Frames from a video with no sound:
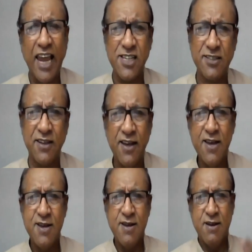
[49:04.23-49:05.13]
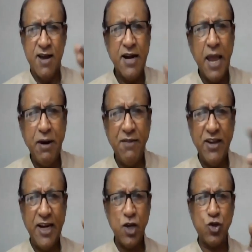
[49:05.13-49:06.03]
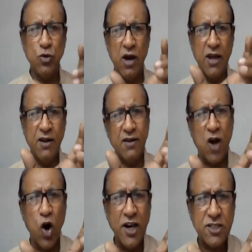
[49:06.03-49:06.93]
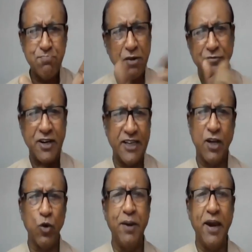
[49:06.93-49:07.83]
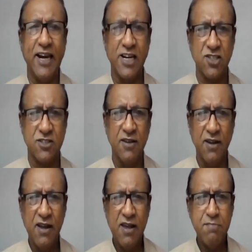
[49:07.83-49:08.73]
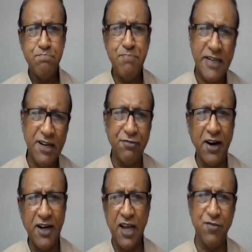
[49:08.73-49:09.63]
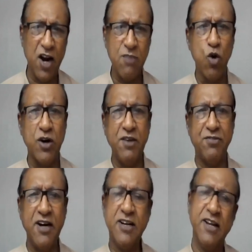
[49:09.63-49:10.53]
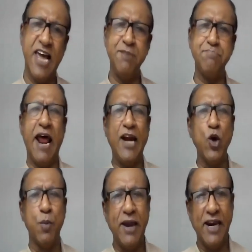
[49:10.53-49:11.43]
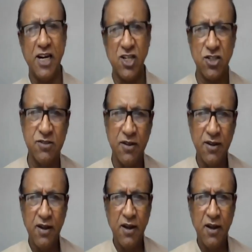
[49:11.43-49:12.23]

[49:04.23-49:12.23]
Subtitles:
the case, namely we need to call it prophetic obedience. Bit different, if not more different than blind obedience.